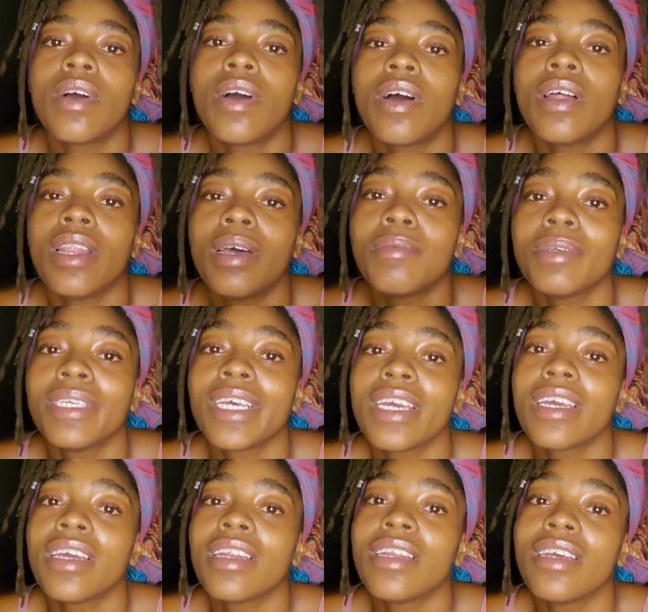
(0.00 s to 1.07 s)
all I'm
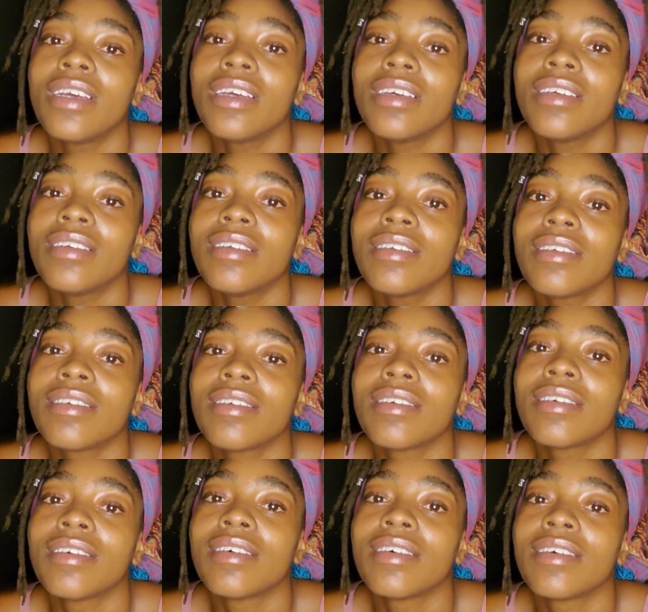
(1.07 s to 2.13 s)
saying is,
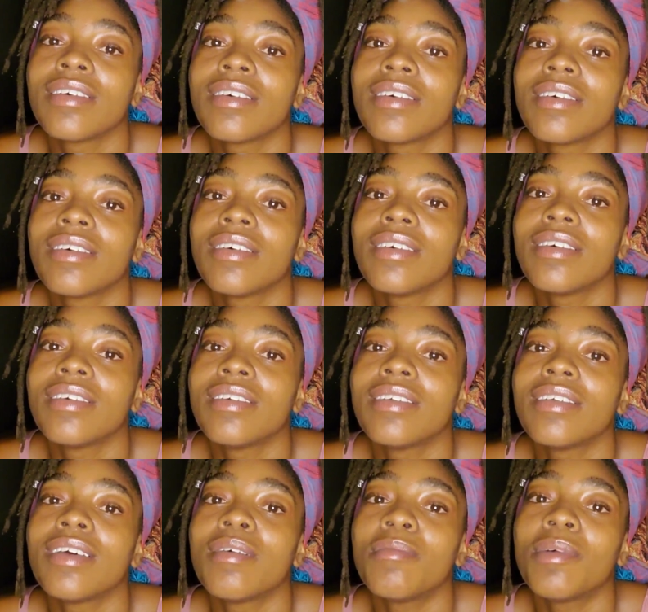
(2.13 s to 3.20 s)

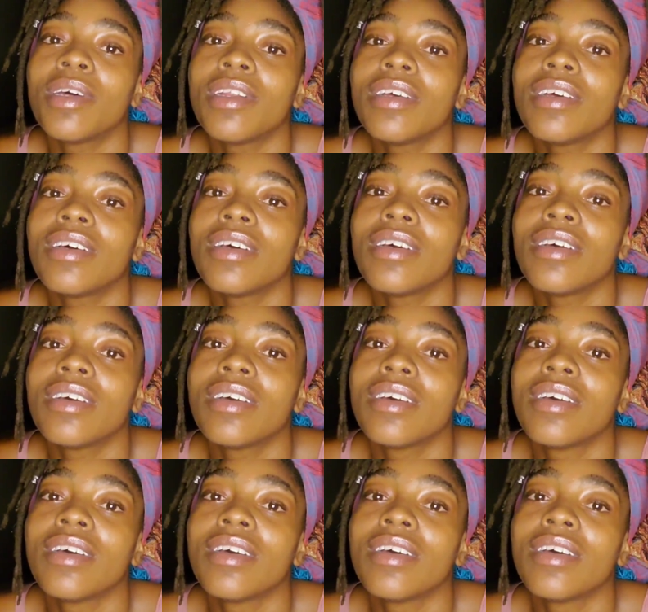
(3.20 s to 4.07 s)
some of the